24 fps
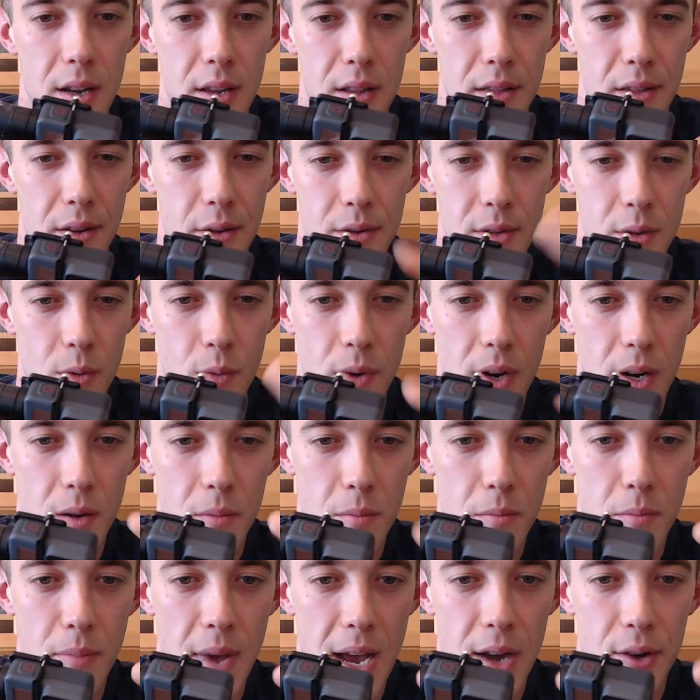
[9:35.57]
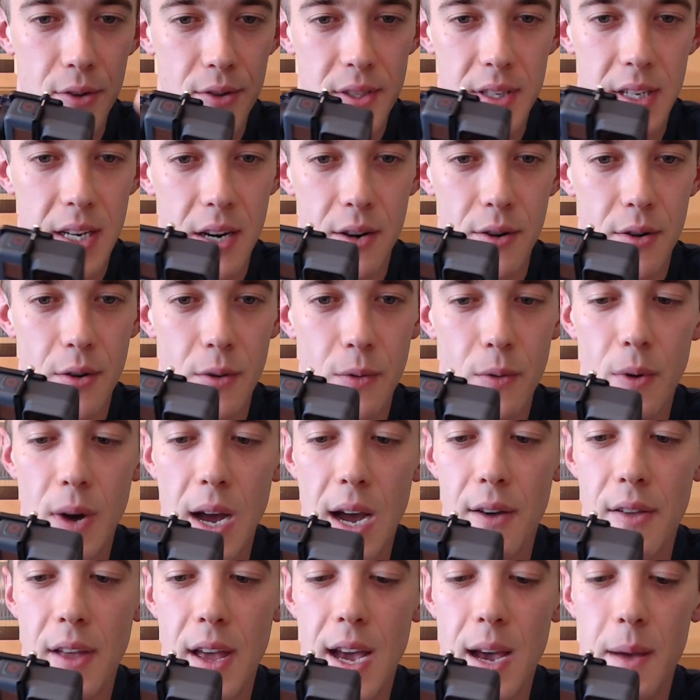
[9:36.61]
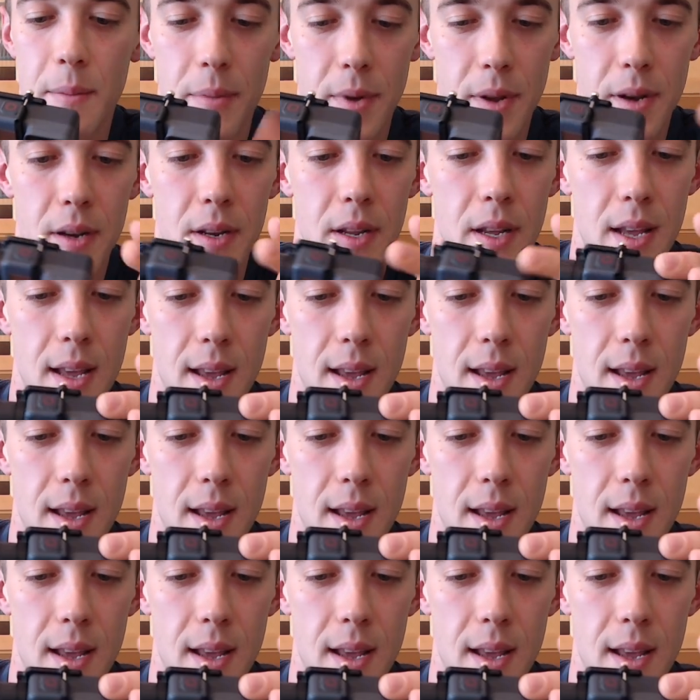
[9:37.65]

there's a weird bounce, and I don't know how that happened.